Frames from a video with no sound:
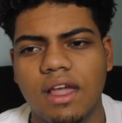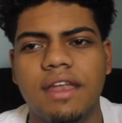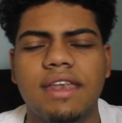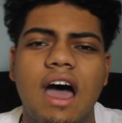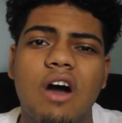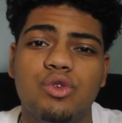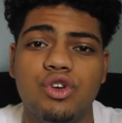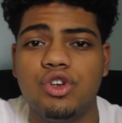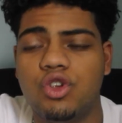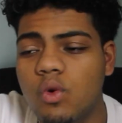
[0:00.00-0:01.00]
now
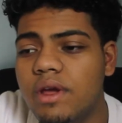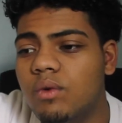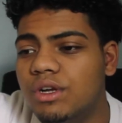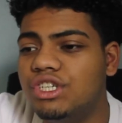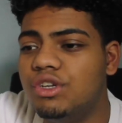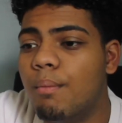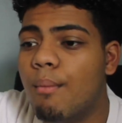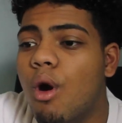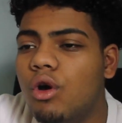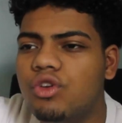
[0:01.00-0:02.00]
you're doing
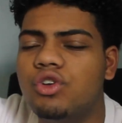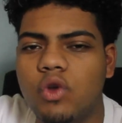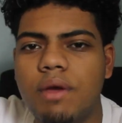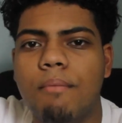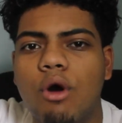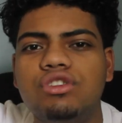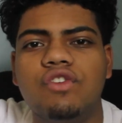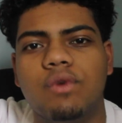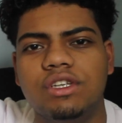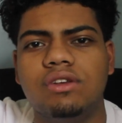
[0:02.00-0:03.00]
you're doing most
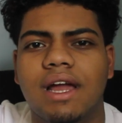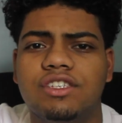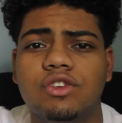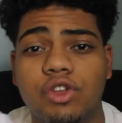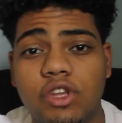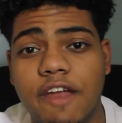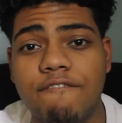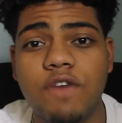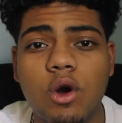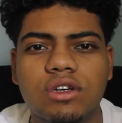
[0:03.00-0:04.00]
of what you like to do, and you can
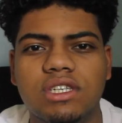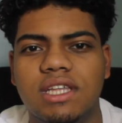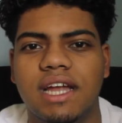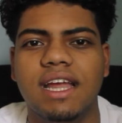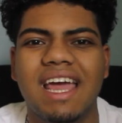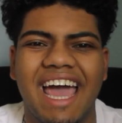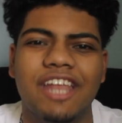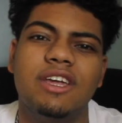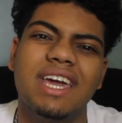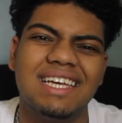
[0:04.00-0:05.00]
focus on that,
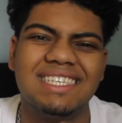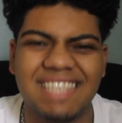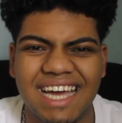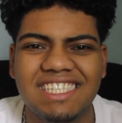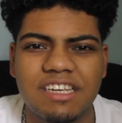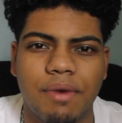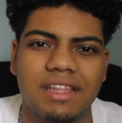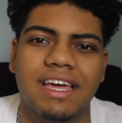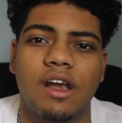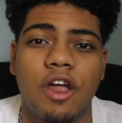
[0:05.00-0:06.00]
and you get excited
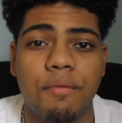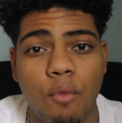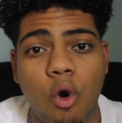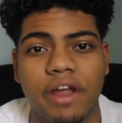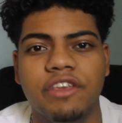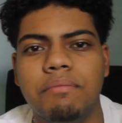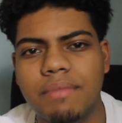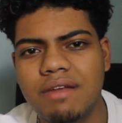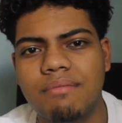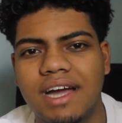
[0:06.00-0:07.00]
about that a lot more, and you
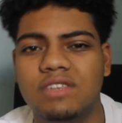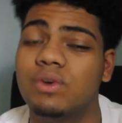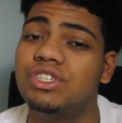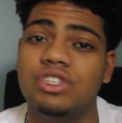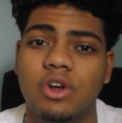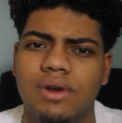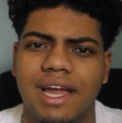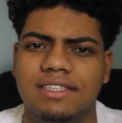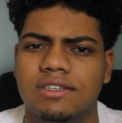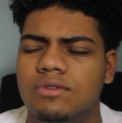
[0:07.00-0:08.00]
minimize what you don't
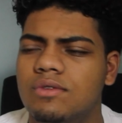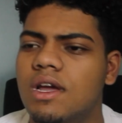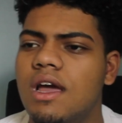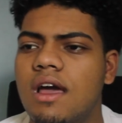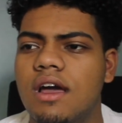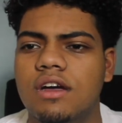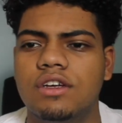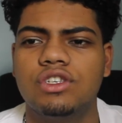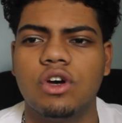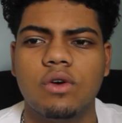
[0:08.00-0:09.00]
like to do.
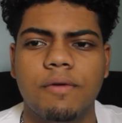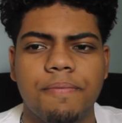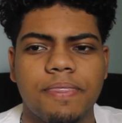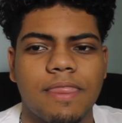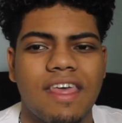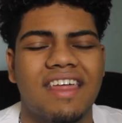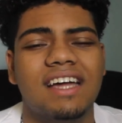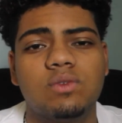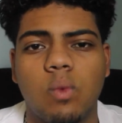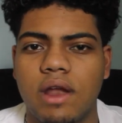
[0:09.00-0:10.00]
So
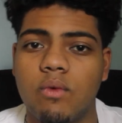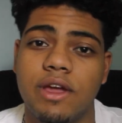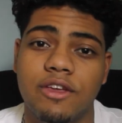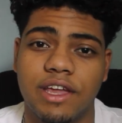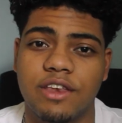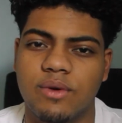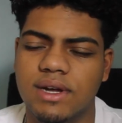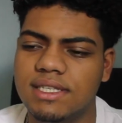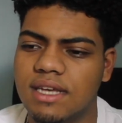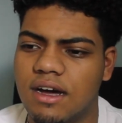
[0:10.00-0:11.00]
that's one way you can do
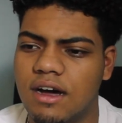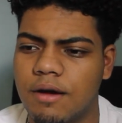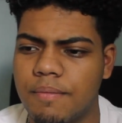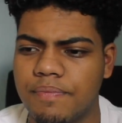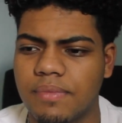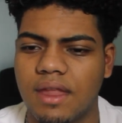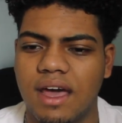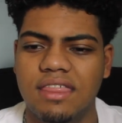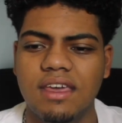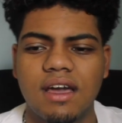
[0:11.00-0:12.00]
it.
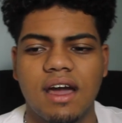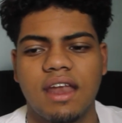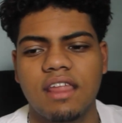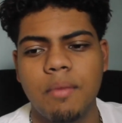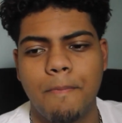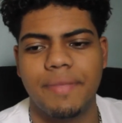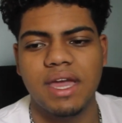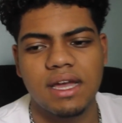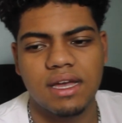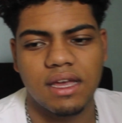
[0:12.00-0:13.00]
I think another
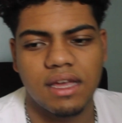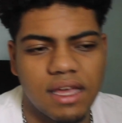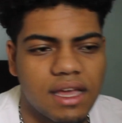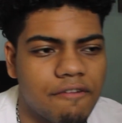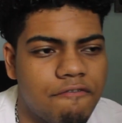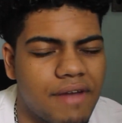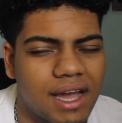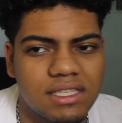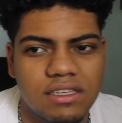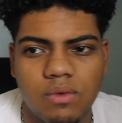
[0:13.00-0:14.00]
big
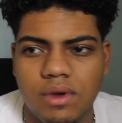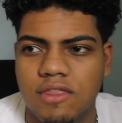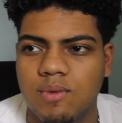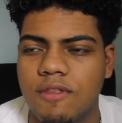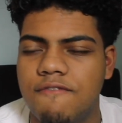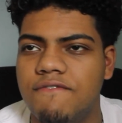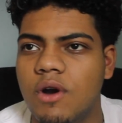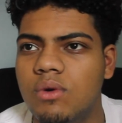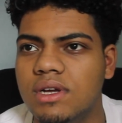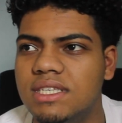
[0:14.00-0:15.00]
factor with
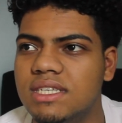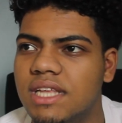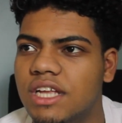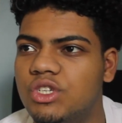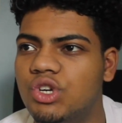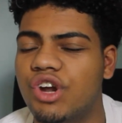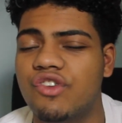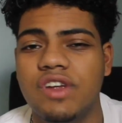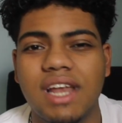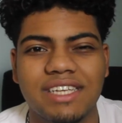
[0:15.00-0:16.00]
focus is that you gotta
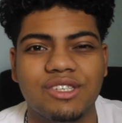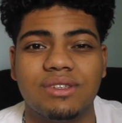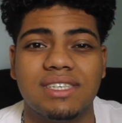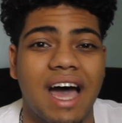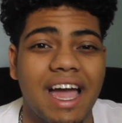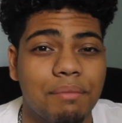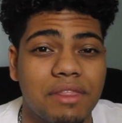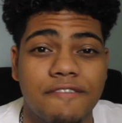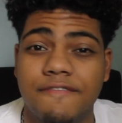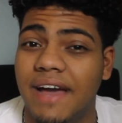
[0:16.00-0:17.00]
realize your time
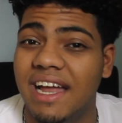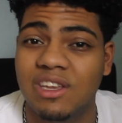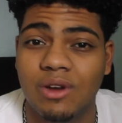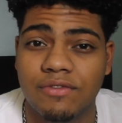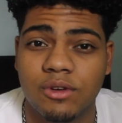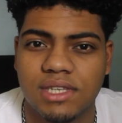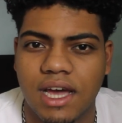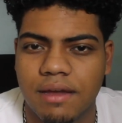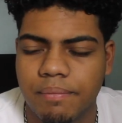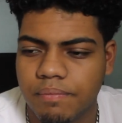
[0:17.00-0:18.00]
and the value of your
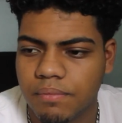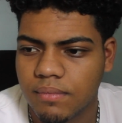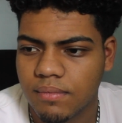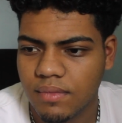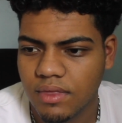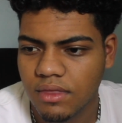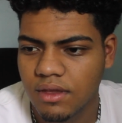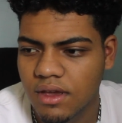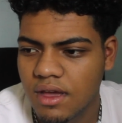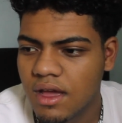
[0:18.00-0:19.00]
time.
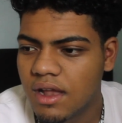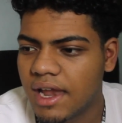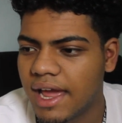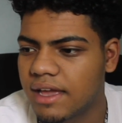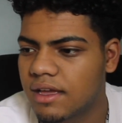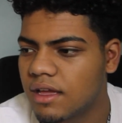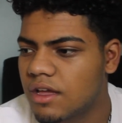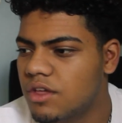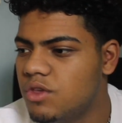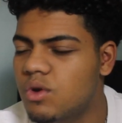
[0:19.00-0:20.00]
Like,
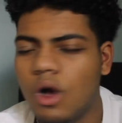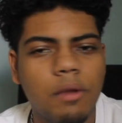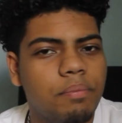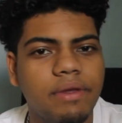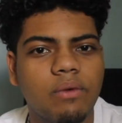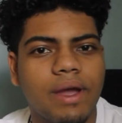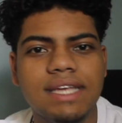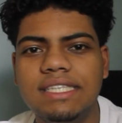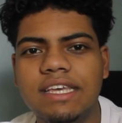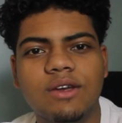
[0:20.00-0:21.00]
you can't be
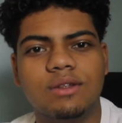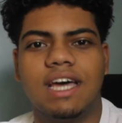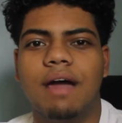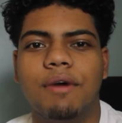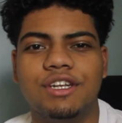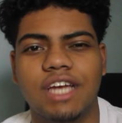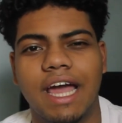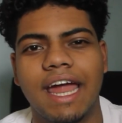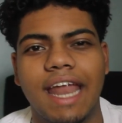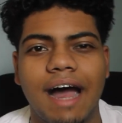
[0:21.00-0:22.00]
wasting your time out here,
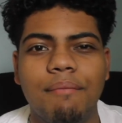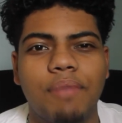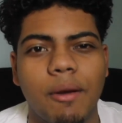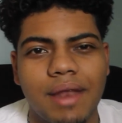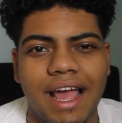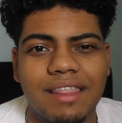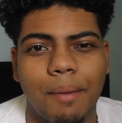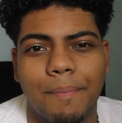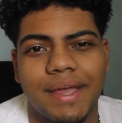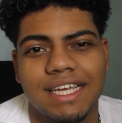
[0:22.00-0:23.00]
and I'm probably like the
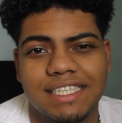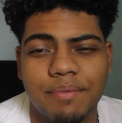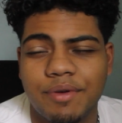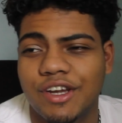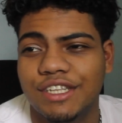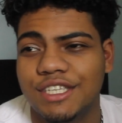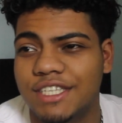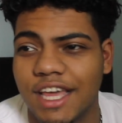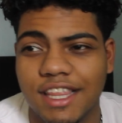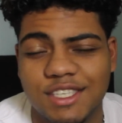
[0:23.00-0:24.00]
biggest hypocrite to
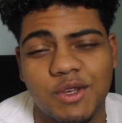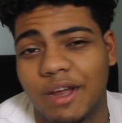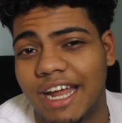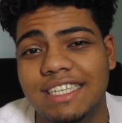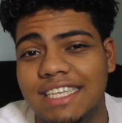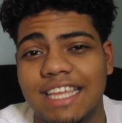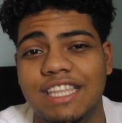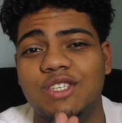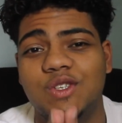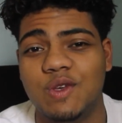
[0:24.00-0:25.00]
say this, so when I'm saying
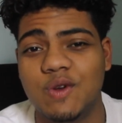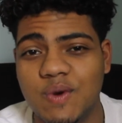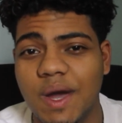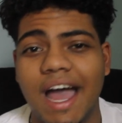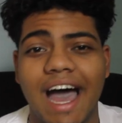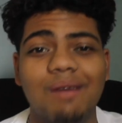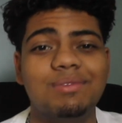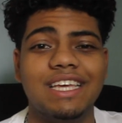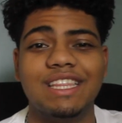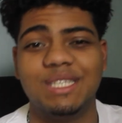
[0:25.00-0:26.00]
this to you, I'm
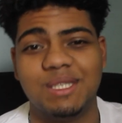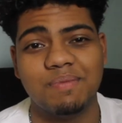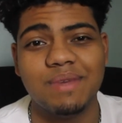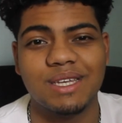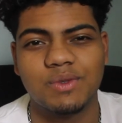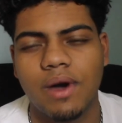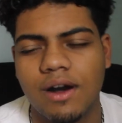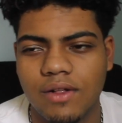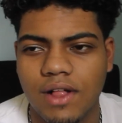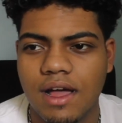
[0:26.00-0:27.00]
saying this to me as
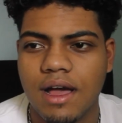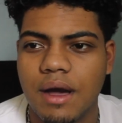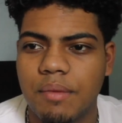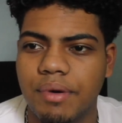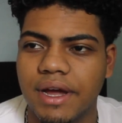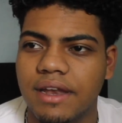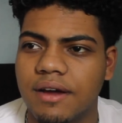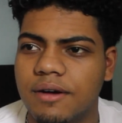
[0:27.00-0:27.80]
well. But